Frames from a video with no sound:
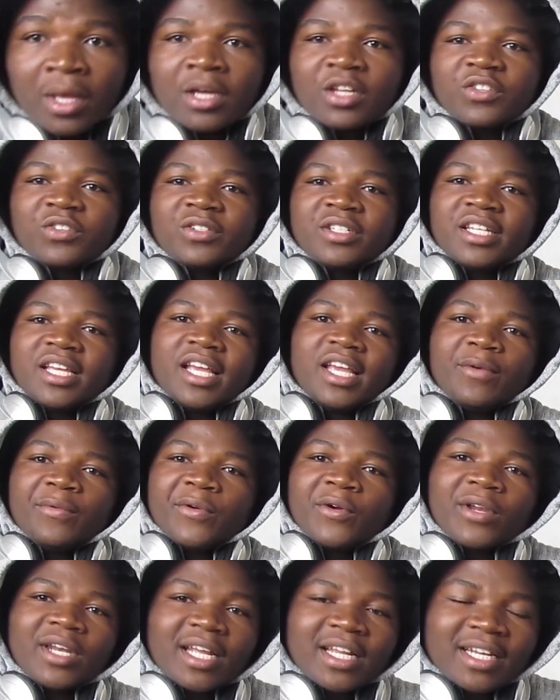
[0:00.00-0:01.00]
Today we're
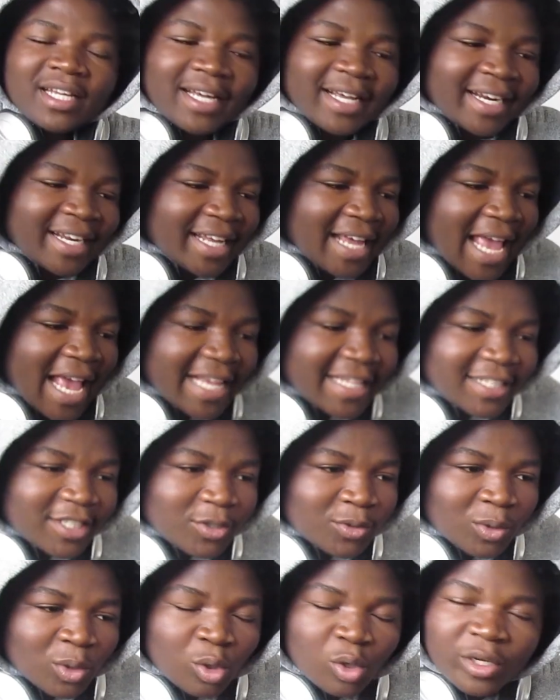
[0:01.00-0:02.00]
gonna react
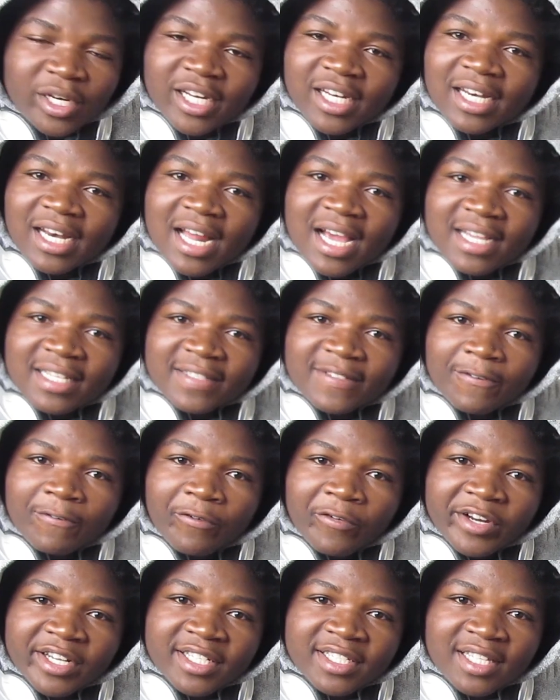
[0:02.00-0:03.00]
to Loaded Lux
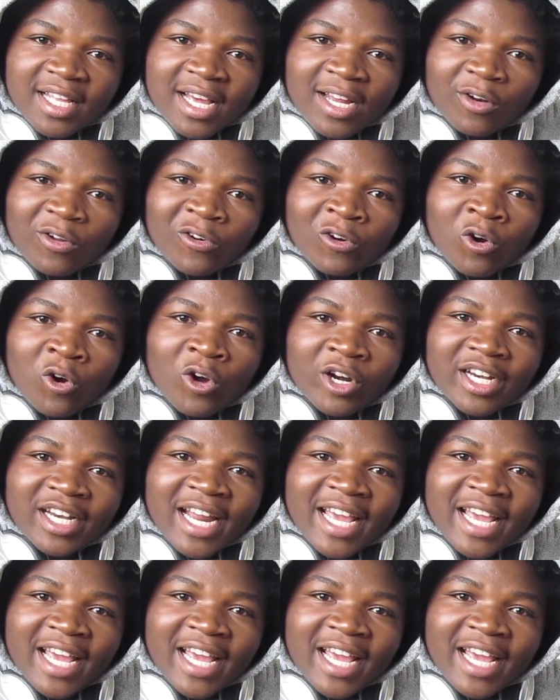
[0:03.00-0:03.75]
freestyle on Hot